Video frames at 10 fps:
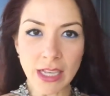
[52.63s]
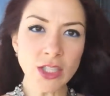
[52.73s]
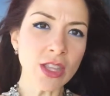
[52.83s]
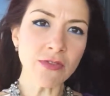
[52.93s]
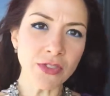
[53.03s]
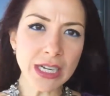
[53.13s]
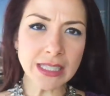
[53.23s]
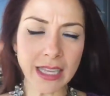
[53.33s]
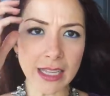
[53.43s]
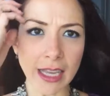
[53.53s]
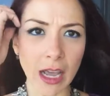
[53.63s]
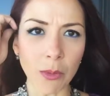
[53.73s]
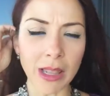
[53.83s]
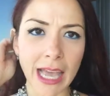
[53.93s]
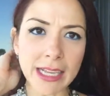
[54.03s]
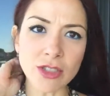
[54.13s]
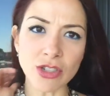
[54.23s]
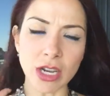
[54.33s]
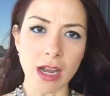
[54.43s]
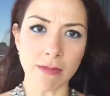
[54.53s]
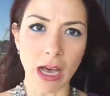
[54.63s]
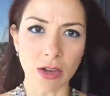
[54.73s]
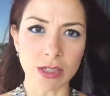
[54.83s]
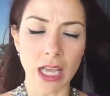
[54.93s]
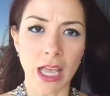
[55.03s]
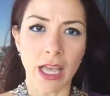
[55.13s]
So the first thing that I would like to share about